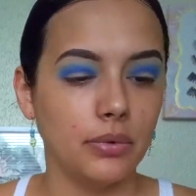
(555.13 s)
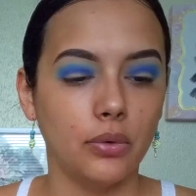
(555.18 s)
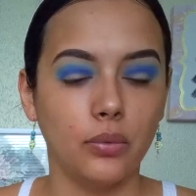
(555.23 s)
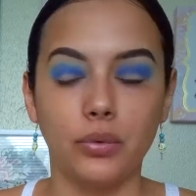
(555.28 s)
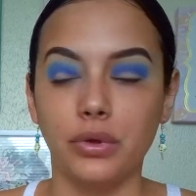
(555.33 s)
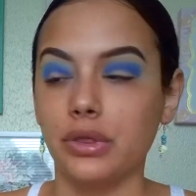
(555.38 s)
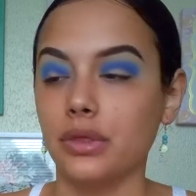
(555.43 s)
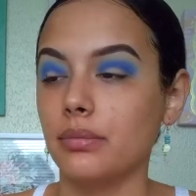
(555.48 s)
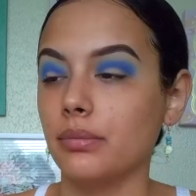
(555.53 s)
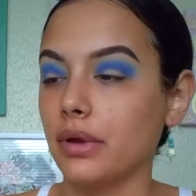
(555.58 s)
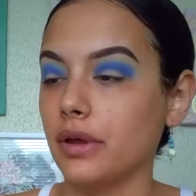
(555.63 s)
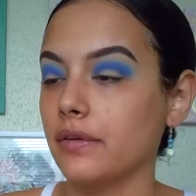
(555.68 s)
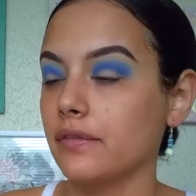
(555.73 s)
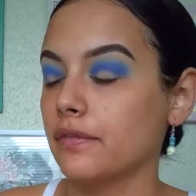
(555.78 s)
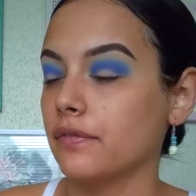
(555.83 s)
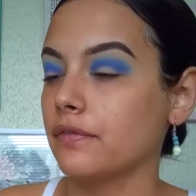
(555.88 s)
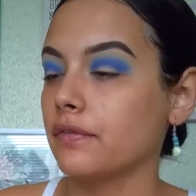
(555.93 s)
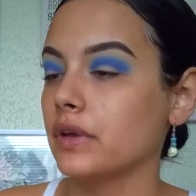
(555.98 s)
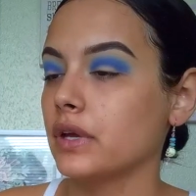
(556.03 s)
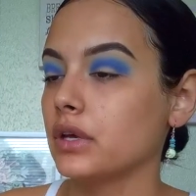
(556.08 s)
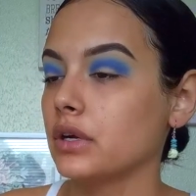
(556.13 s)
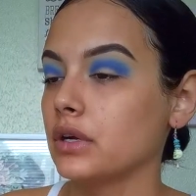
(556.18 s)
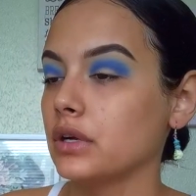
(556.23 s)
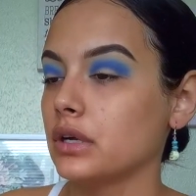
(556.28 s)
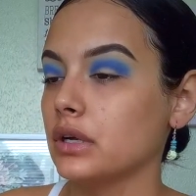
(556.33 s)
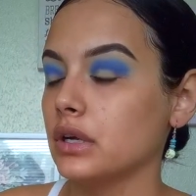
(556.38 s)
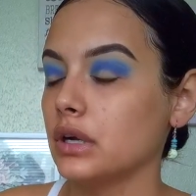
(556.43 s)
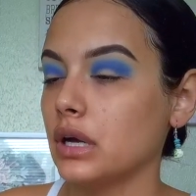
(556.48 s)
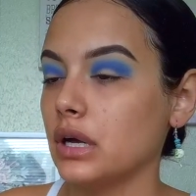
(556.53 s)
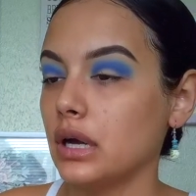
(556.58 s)
with my
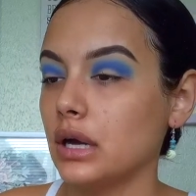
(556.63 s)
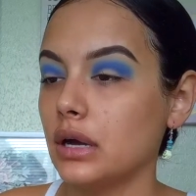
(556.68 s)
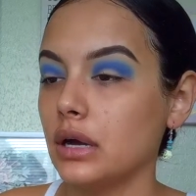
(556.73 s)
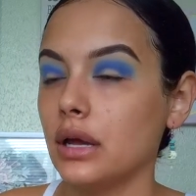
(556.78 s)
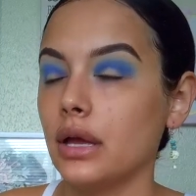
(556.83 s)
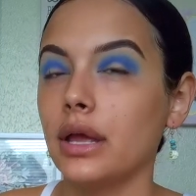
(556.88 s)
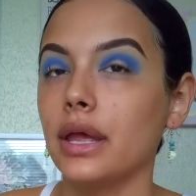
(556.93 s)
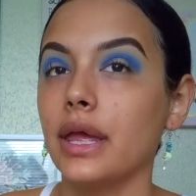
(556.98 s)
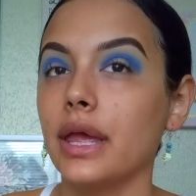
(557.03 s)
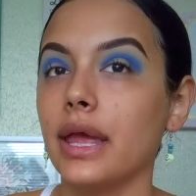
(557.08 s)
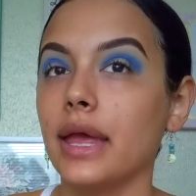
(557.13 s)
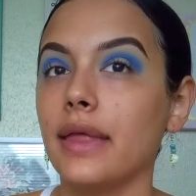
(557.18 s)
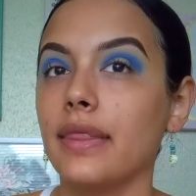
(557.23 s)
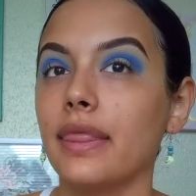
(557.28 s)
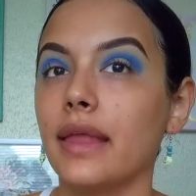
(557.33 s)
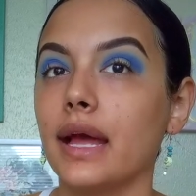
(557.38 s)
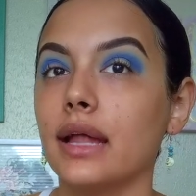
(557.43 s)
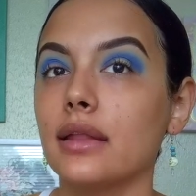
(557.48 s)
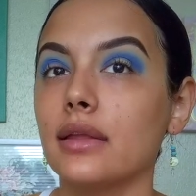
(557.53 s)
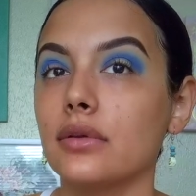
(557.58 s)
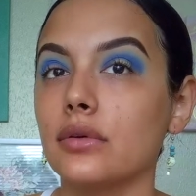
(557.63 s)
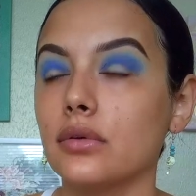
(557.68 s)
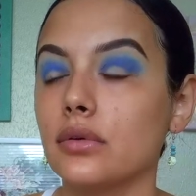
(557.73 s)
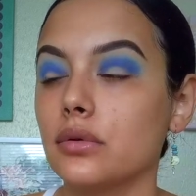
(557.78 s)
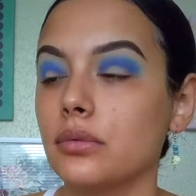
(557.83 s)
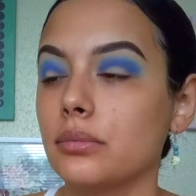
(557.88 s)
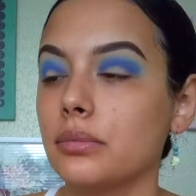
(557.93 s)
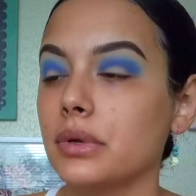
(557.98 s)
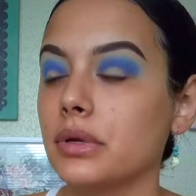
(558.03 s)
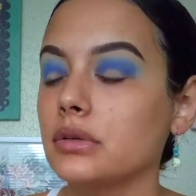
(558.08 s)
finger and that
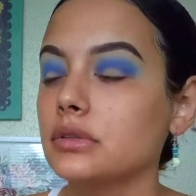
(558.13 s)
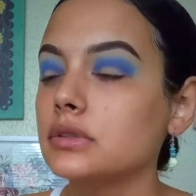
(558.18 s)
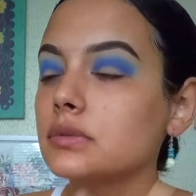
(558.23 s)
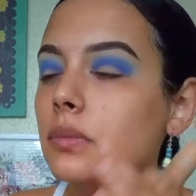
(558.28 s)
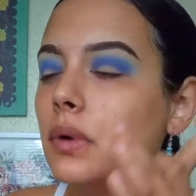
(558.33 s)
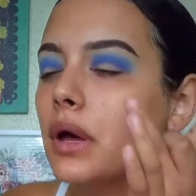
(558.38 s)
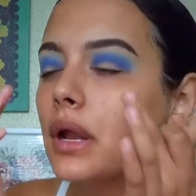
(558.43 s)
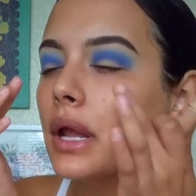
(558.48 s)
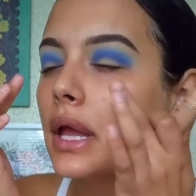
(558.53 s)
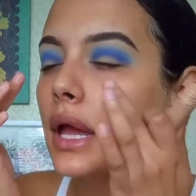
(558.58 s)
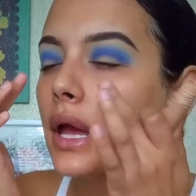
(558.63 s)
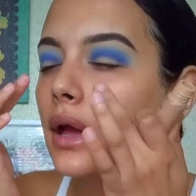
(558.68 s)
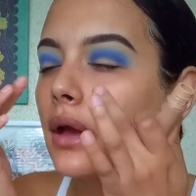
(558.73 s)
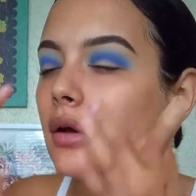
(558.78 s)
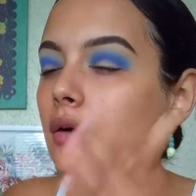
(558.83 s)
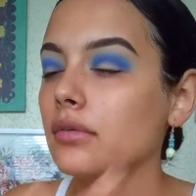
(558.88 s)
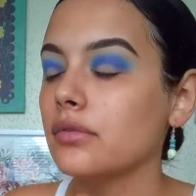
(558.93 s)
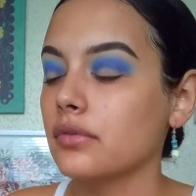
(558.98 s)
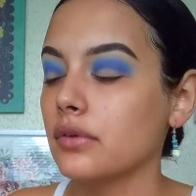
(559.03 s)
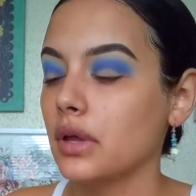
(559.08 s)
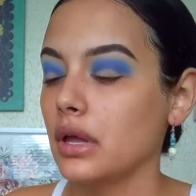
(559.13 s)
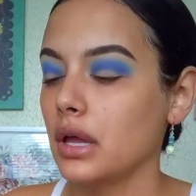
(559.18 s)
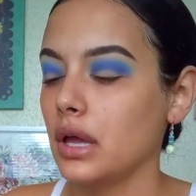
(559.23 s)
little middle spot I have,